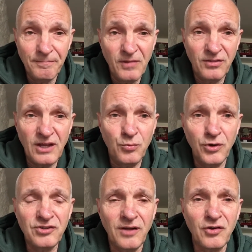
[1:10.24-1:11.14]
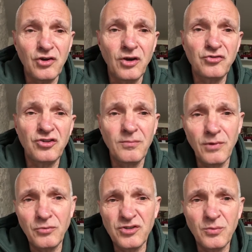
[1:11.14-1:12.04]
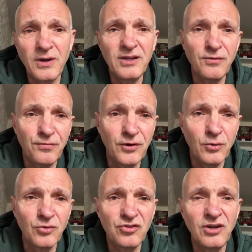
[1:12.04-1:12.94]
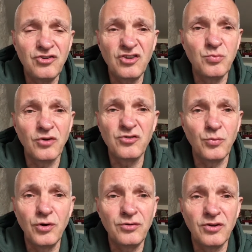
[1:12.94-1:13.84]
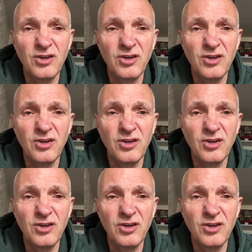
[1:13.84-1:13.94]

they'd worked out the cost of the motorway, the fuels, and it just wasn't worth it.